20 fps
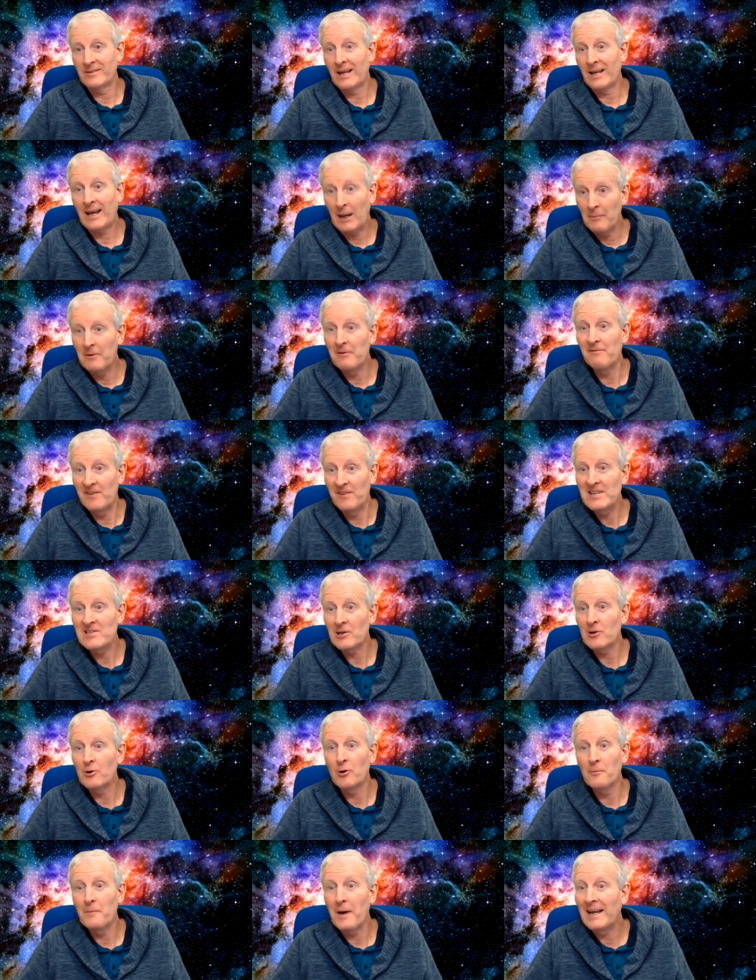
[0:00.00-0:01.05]
There can be
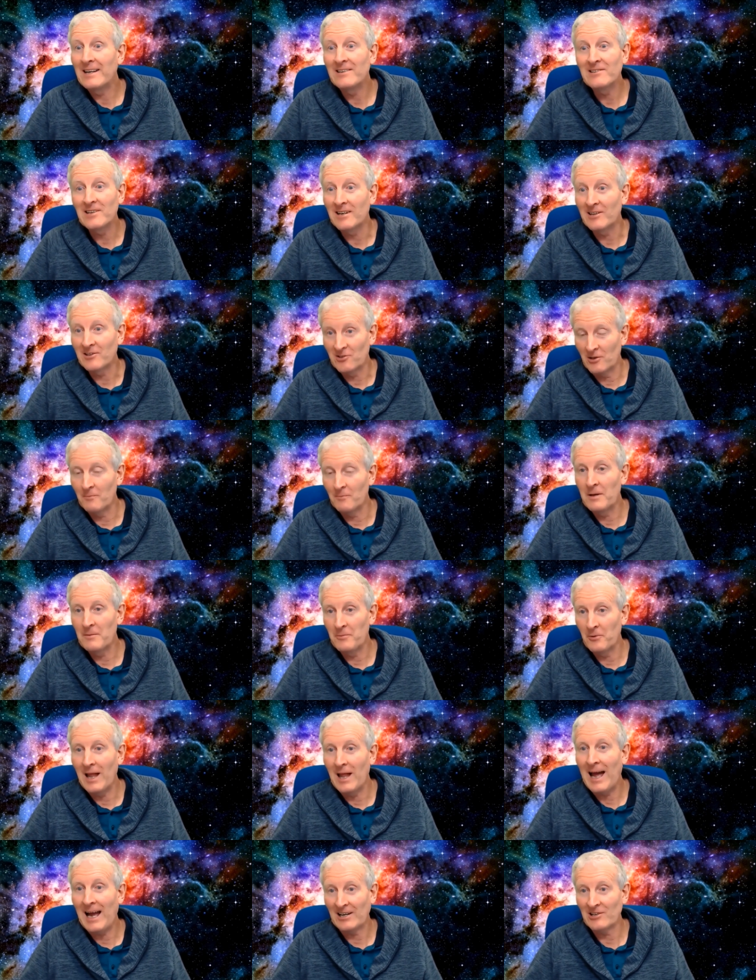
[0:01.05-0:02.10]
physical paintings that
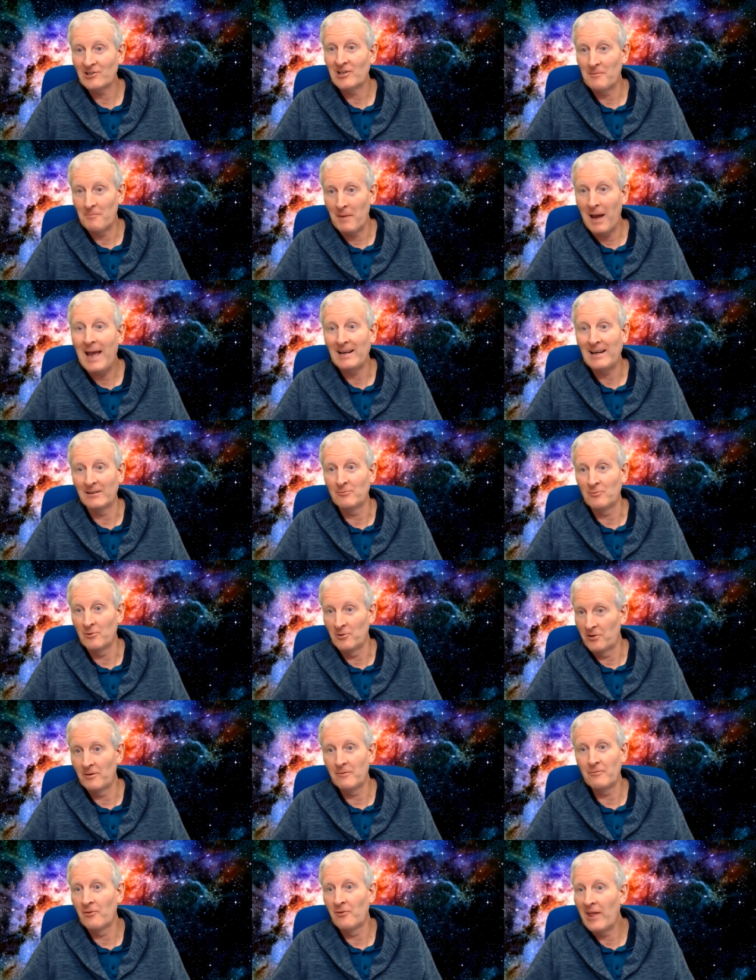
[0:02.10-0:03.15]
people actually paint with,
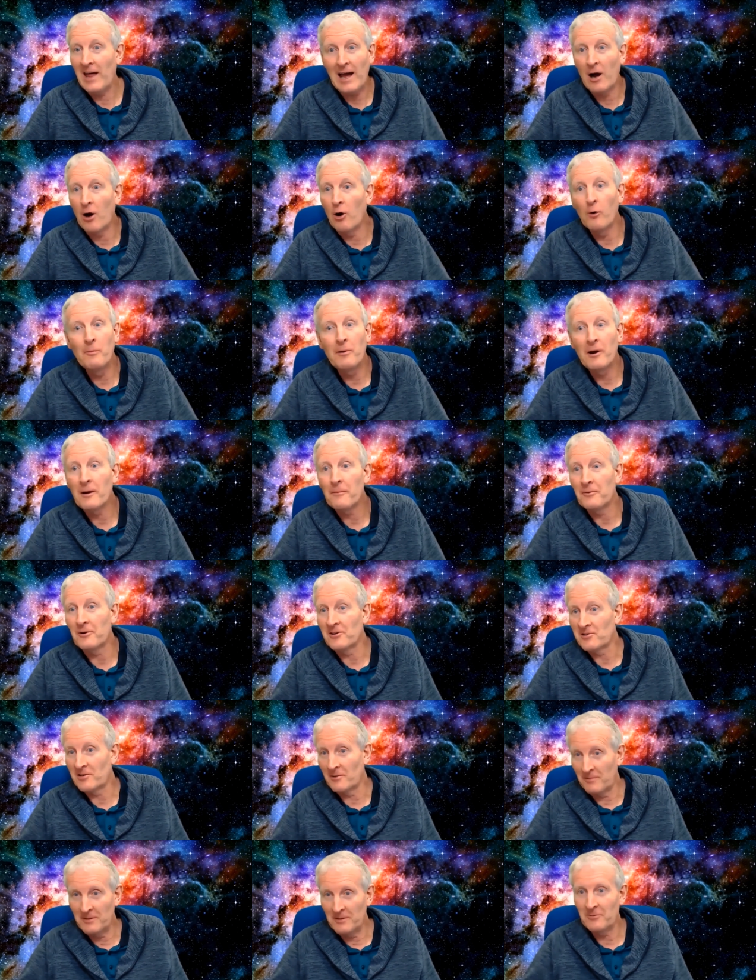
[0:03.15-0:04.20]
the, with that whole
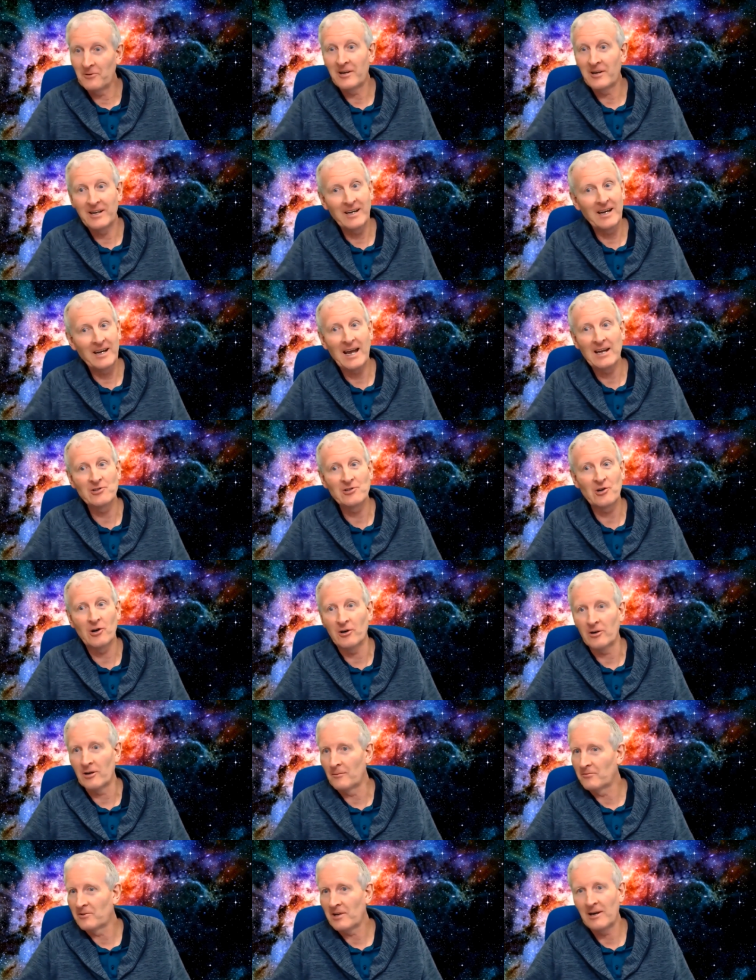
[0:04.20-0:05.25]
purpose that people can engage
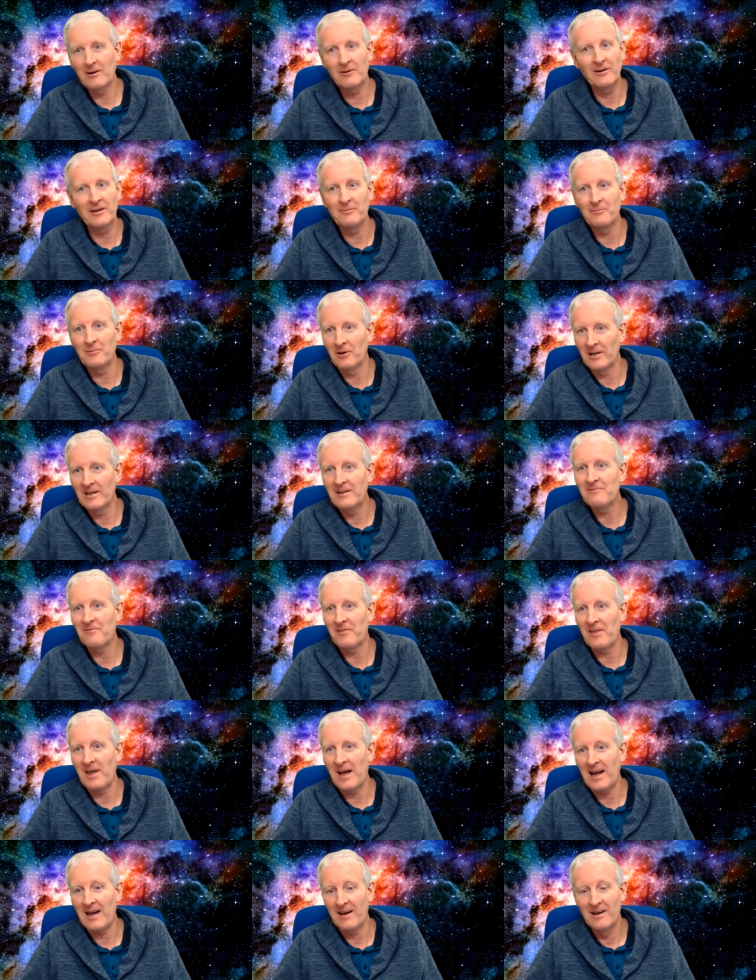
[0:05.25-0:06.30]
God. I'm totally believe
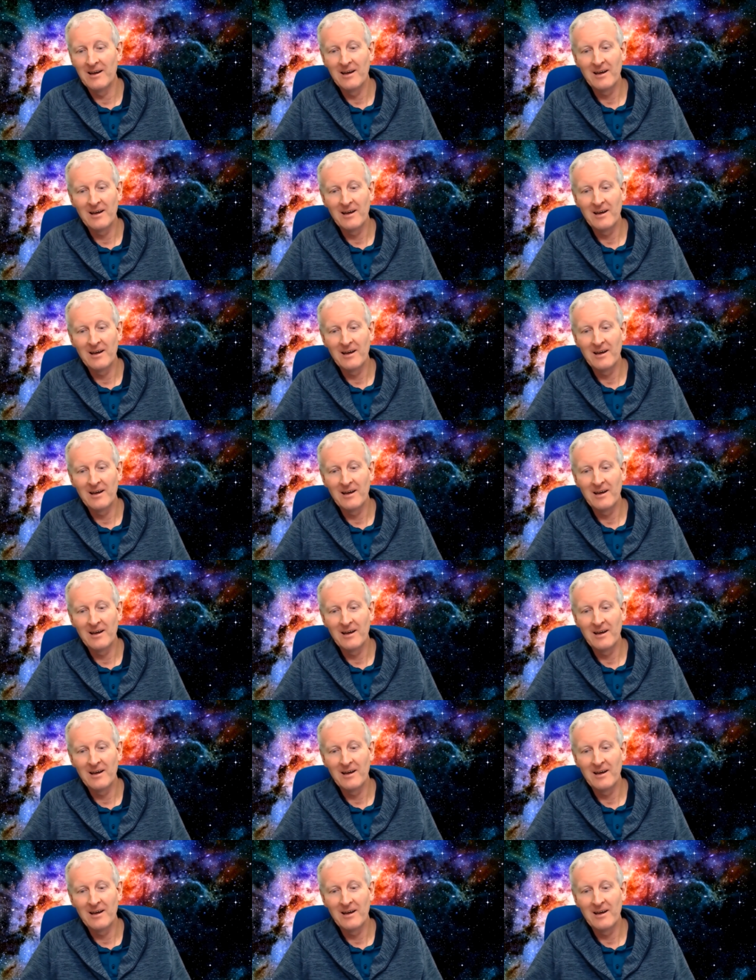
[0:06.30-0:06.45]
that